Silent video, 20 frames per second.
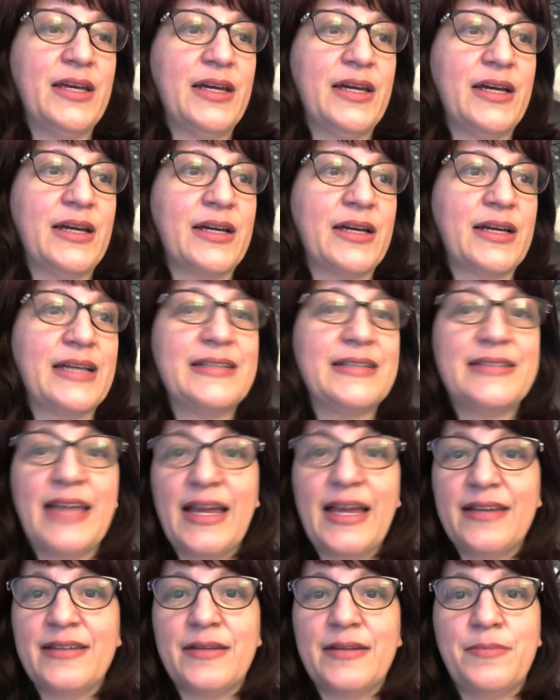
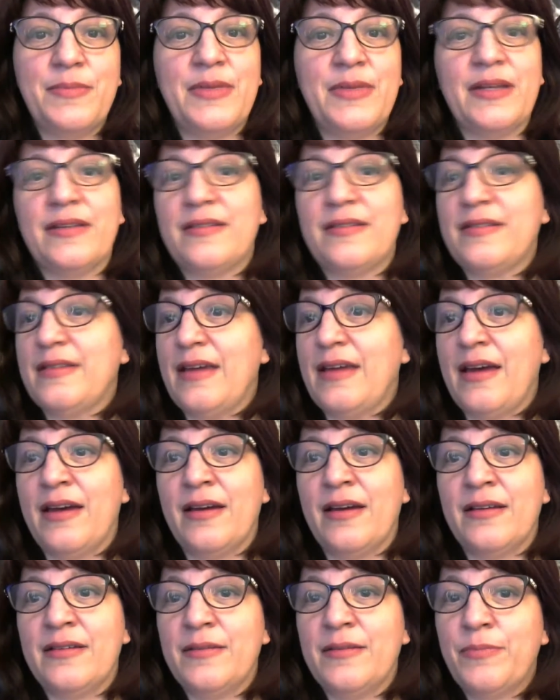Contentedness,
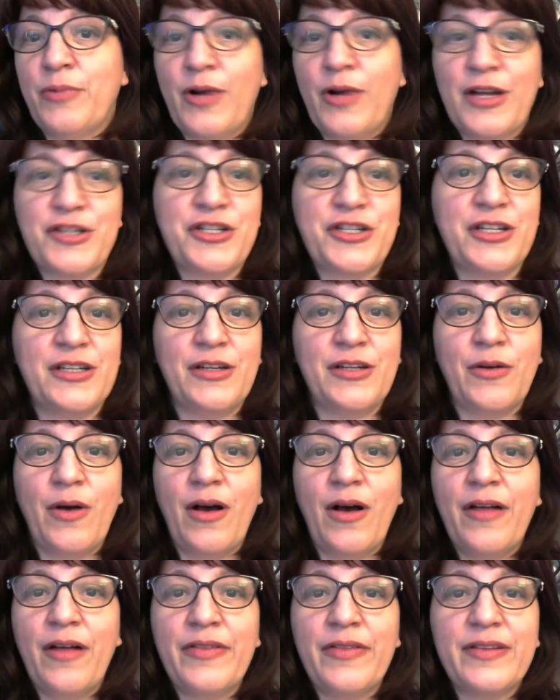depression,
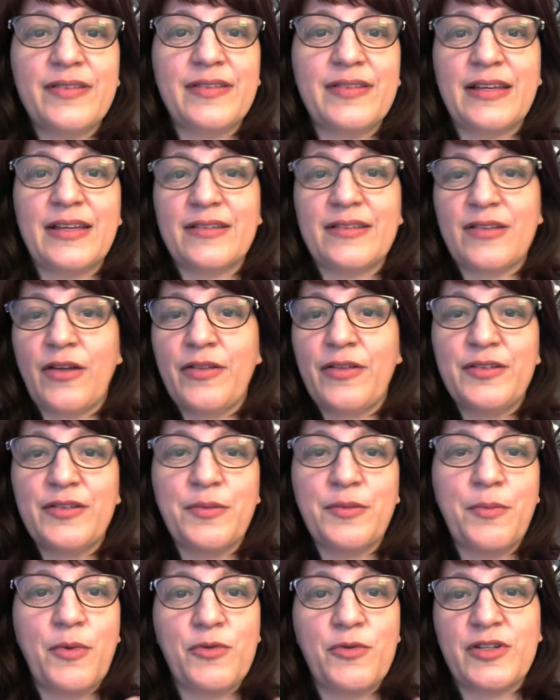all these things, all these
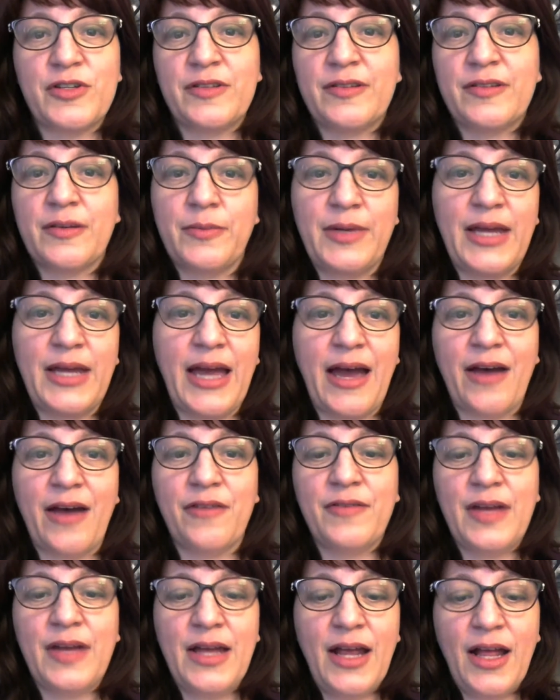emotions that we have,
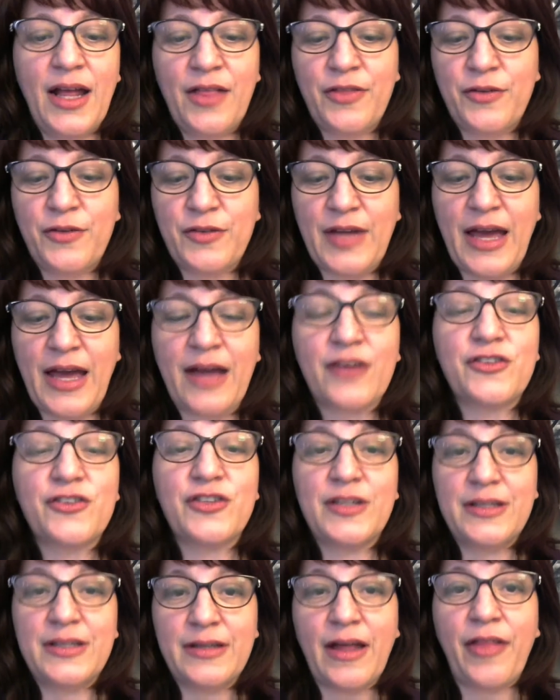there's
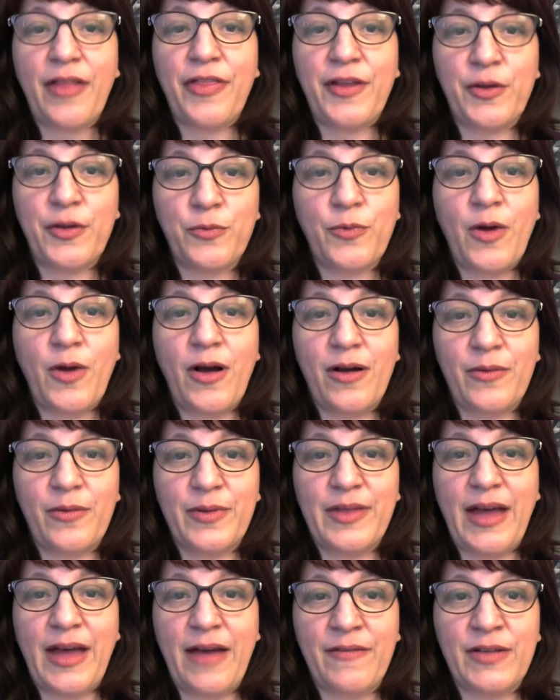actually nothing wrong
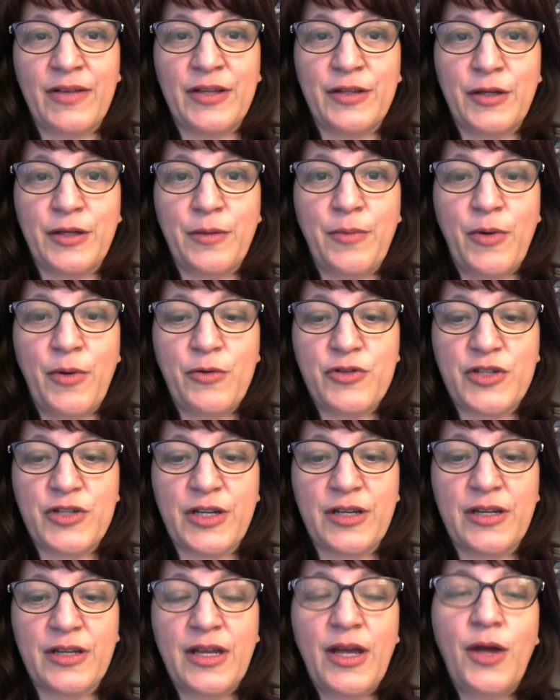with having the
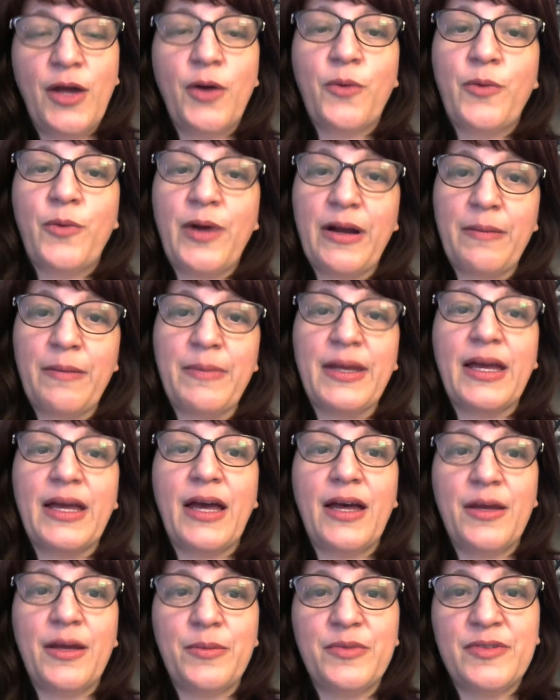emotion. Where it
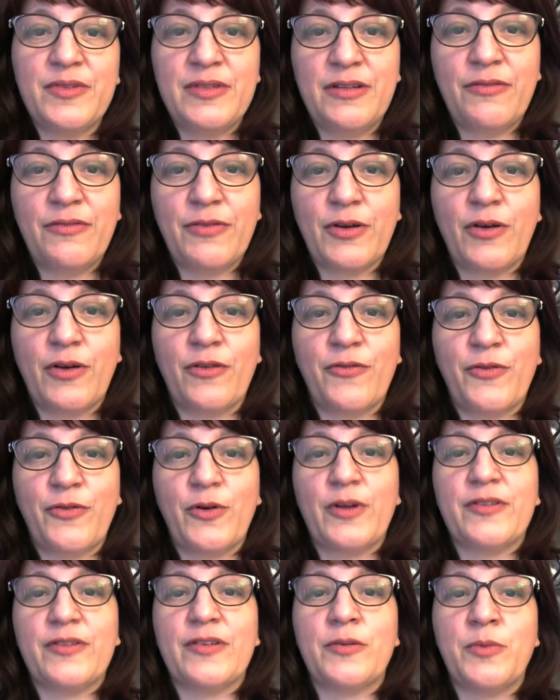becomes difficult for
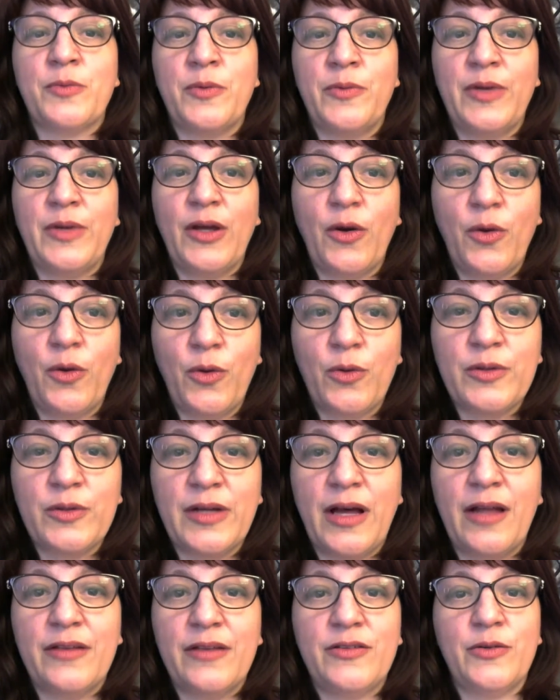us is when we hold
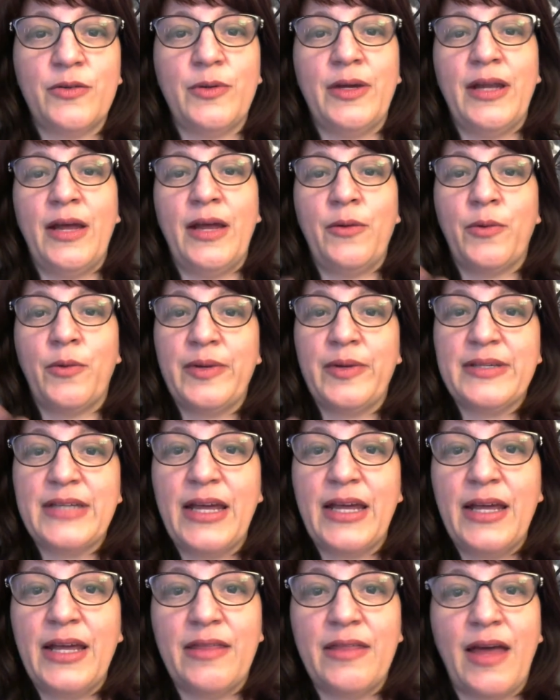on to it and we
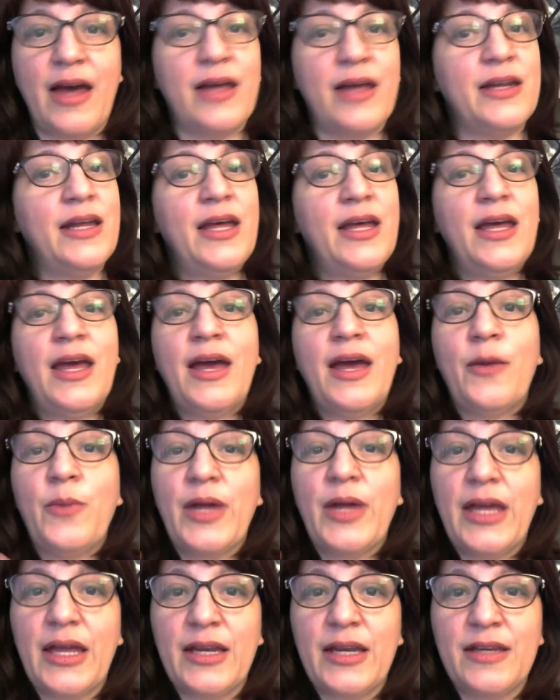retain that and we
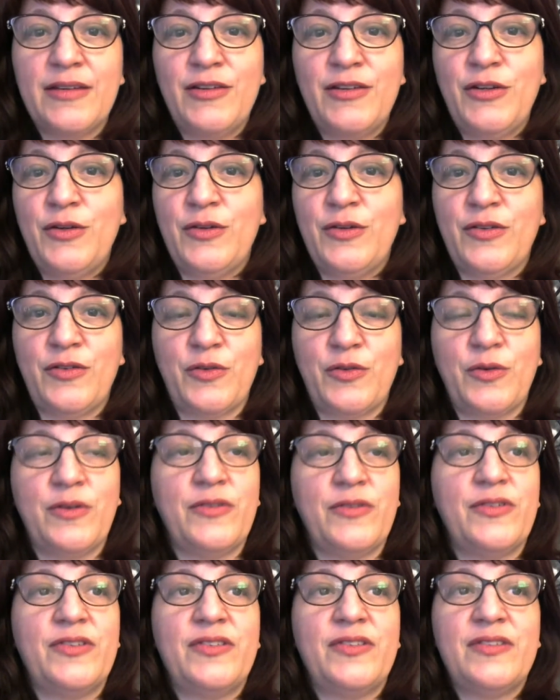continue to sort
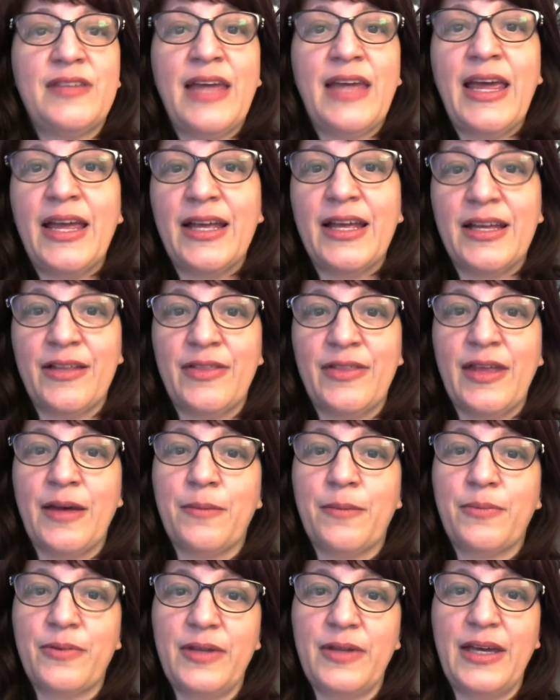of stay in that
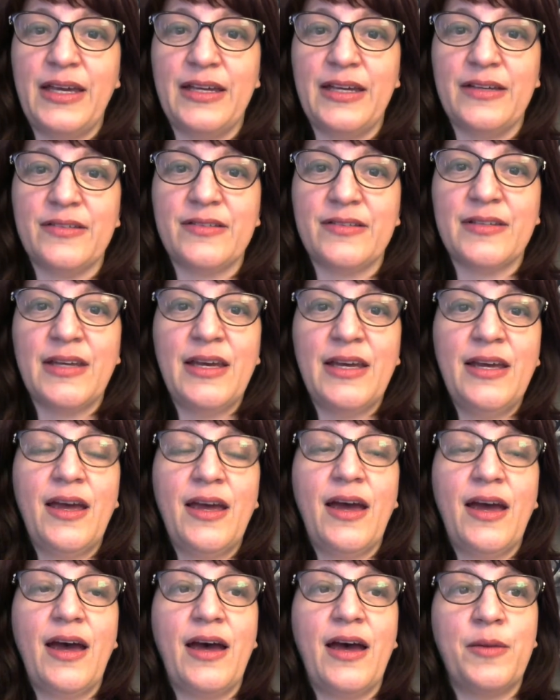place.
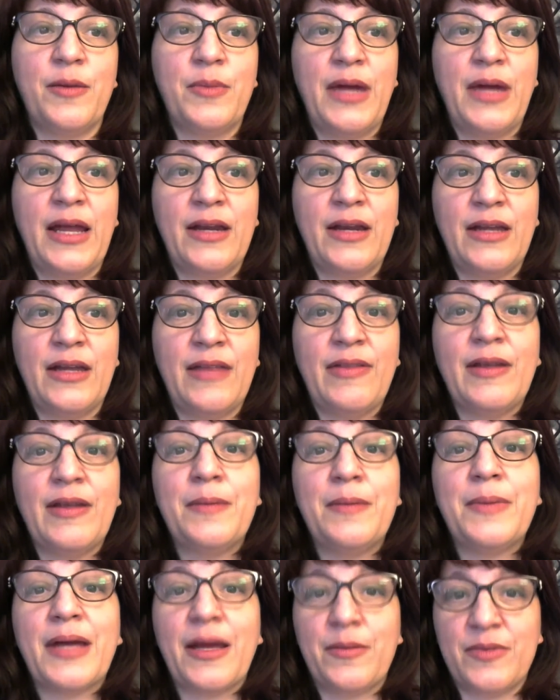And then it
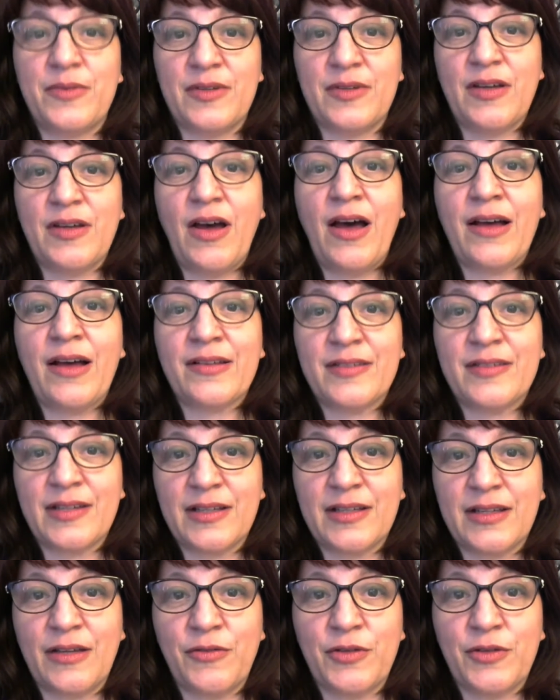becomes a toxic
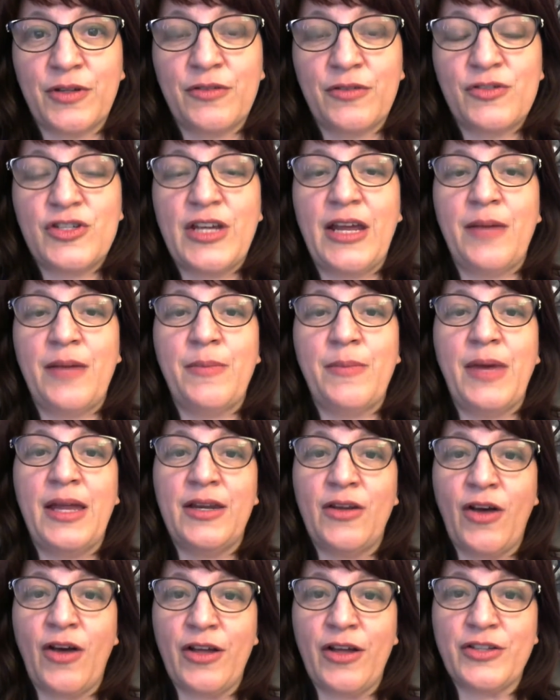level of shame and
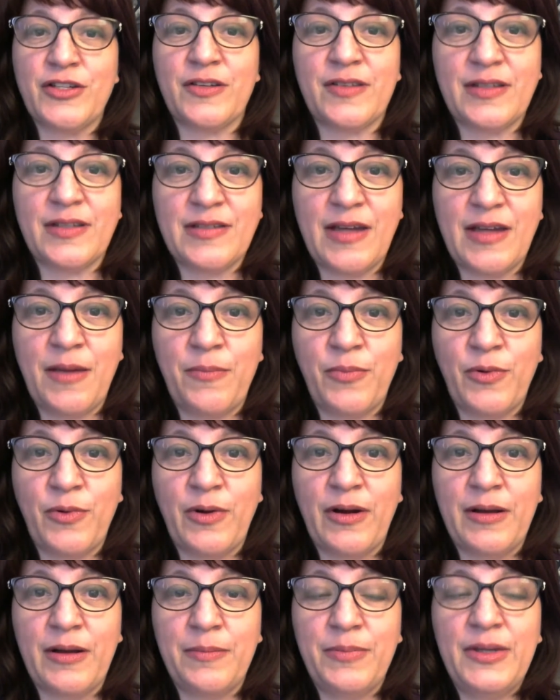not just a
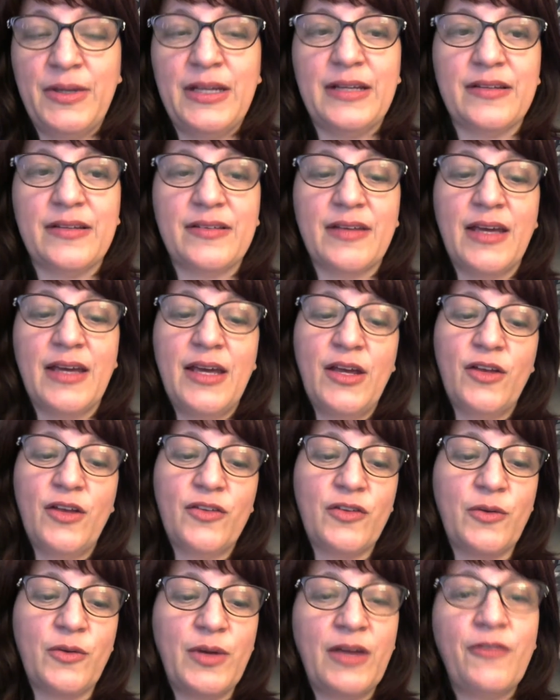temporary piece.
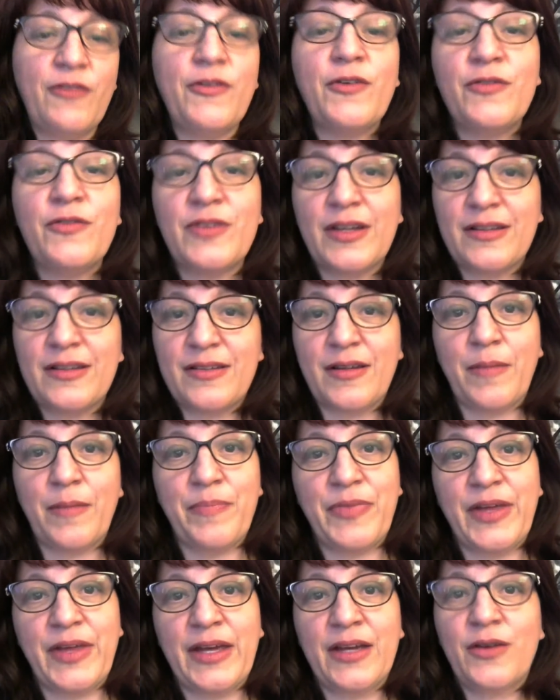So if you've done
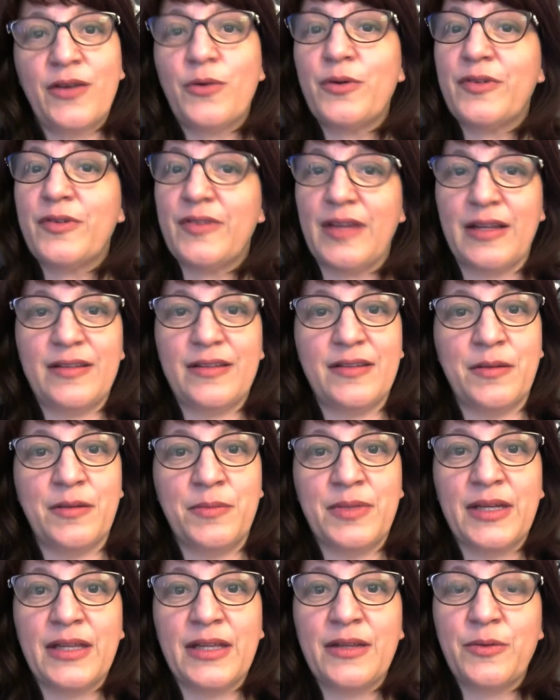something or said
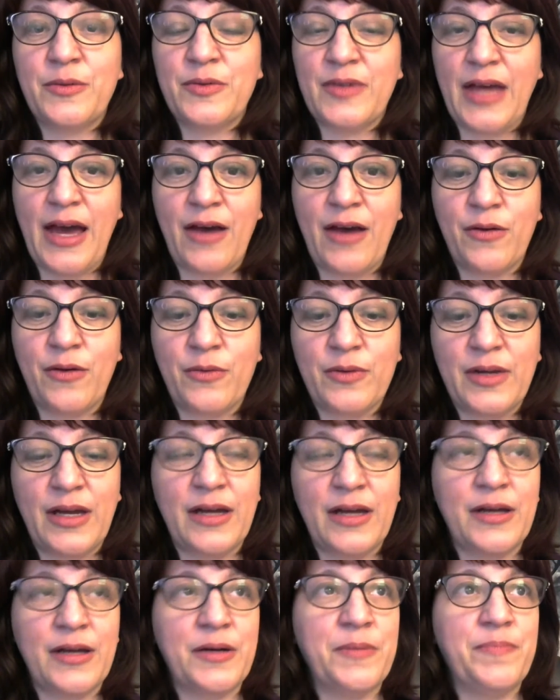something that was out
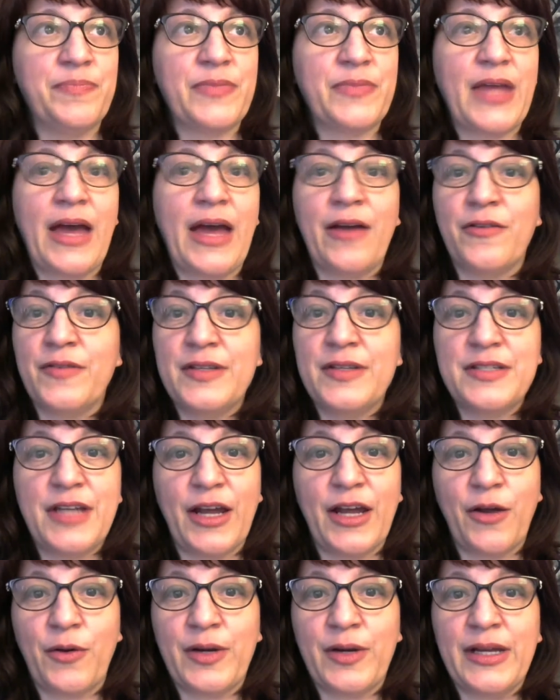of
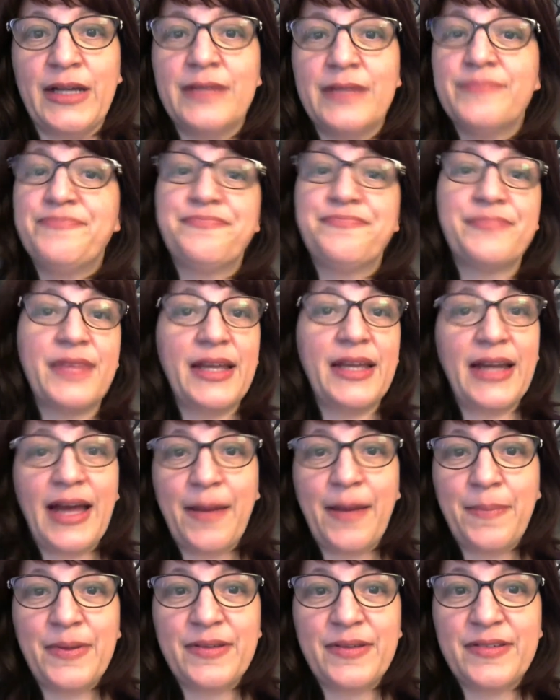integrity, it
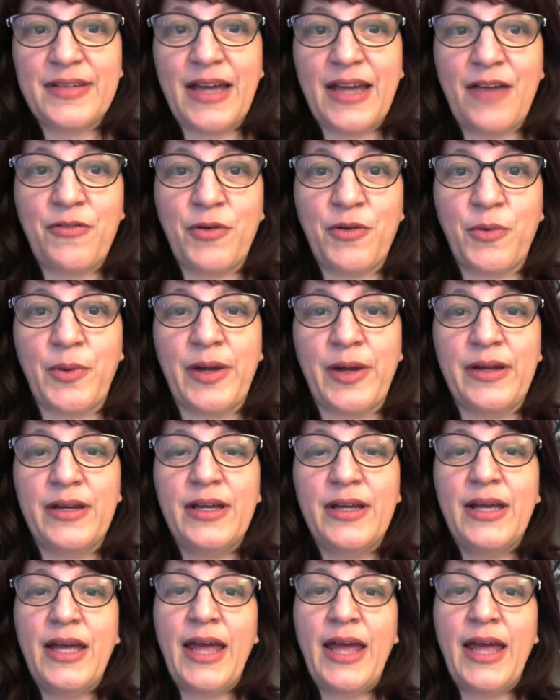happens to everyone.